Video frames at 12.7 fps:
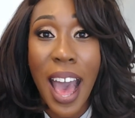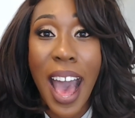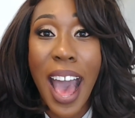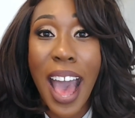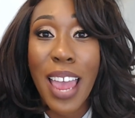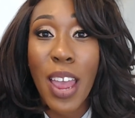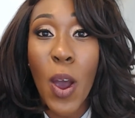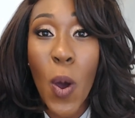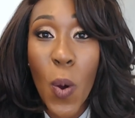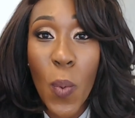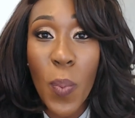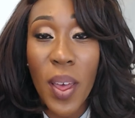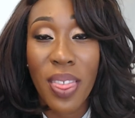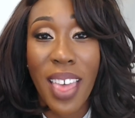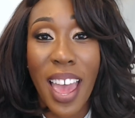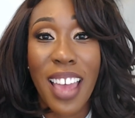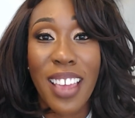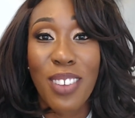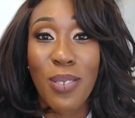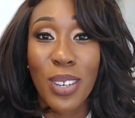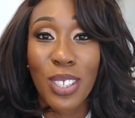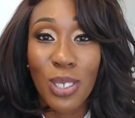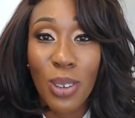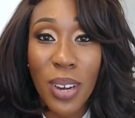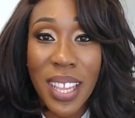I hope that you
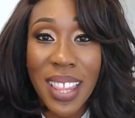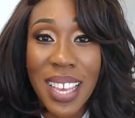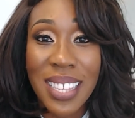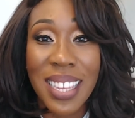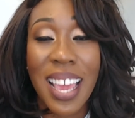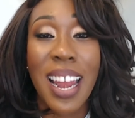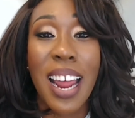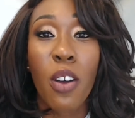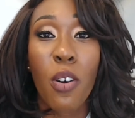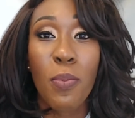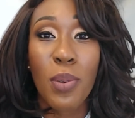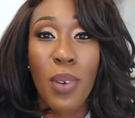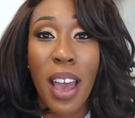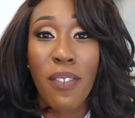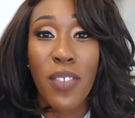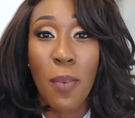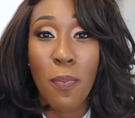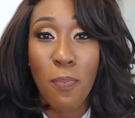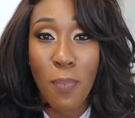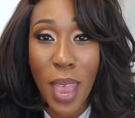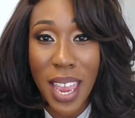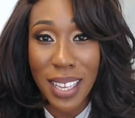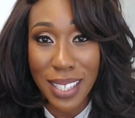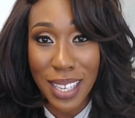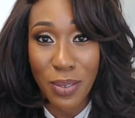enjoyed this and I hope you have an
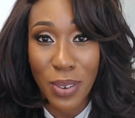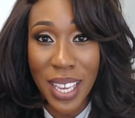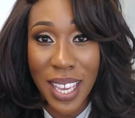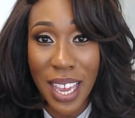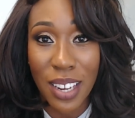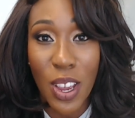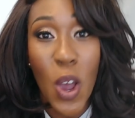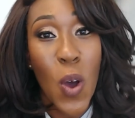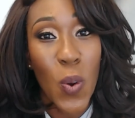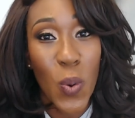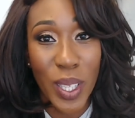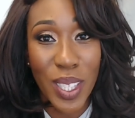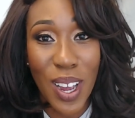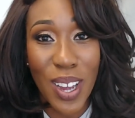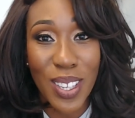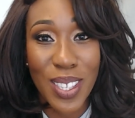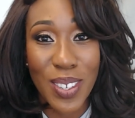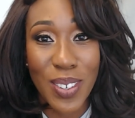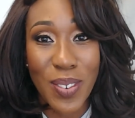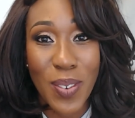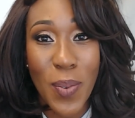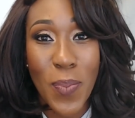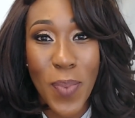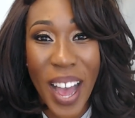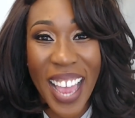amazing weekend. We'll talk soon.
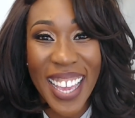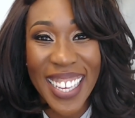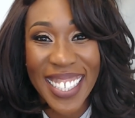Bye.